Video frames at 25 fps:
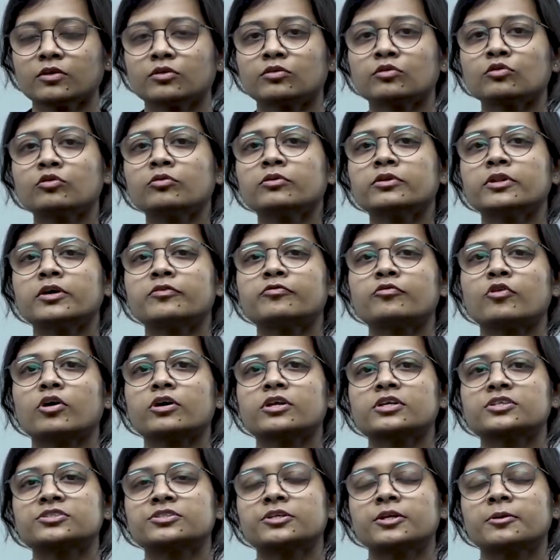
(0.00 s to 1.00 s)
So the
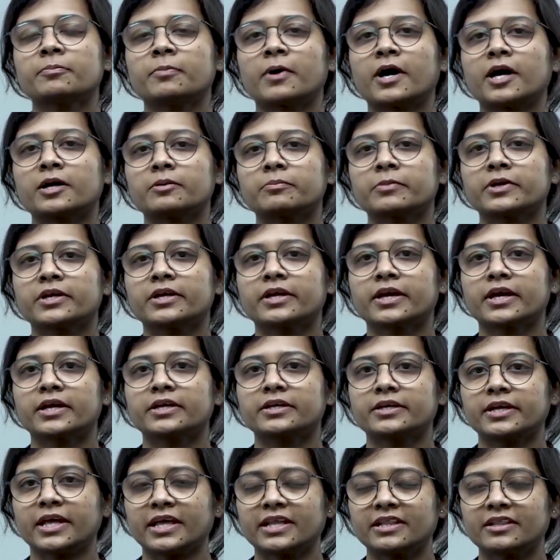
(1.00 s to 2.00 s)
forest department
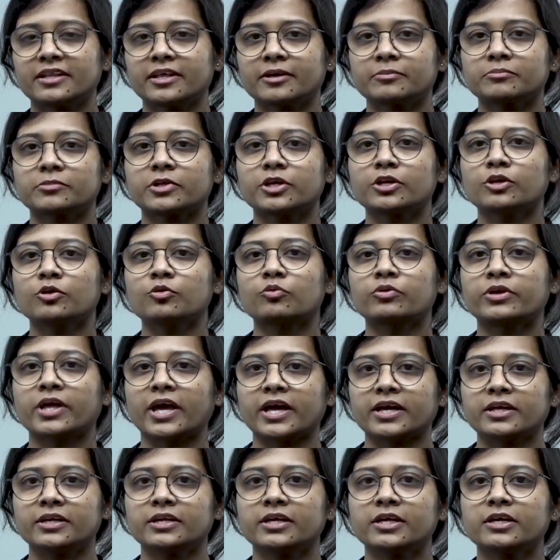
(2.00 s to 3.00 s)
can tell them the new
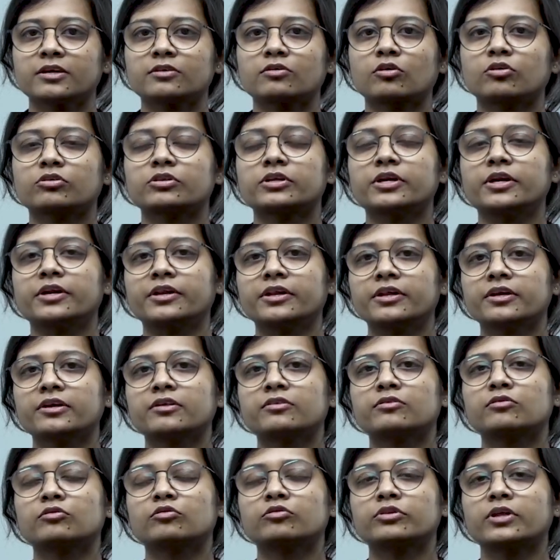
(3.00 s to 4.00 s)
techniques or the
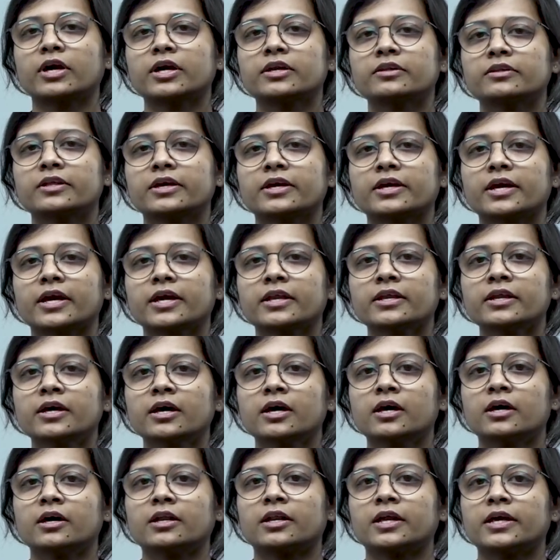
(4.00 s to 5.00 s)
tricks, so that they can
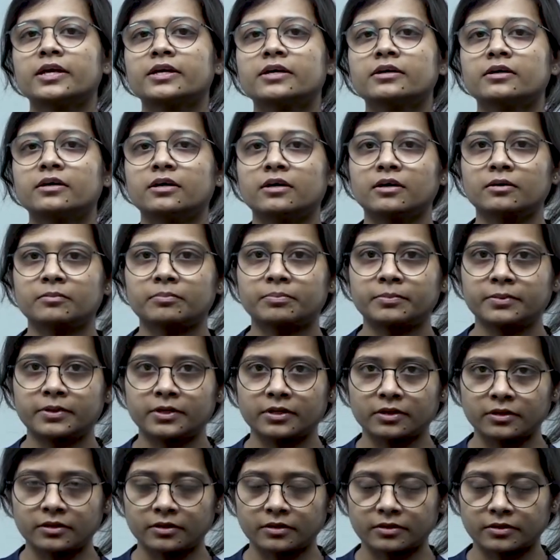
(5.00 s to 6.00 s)
like uh,
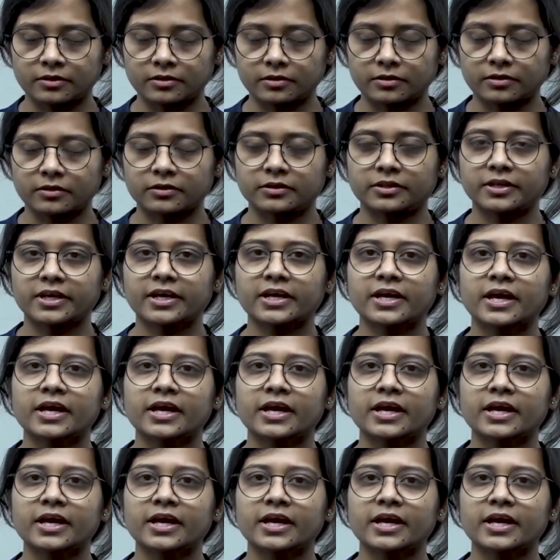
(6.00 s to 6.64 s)
uh, uh, they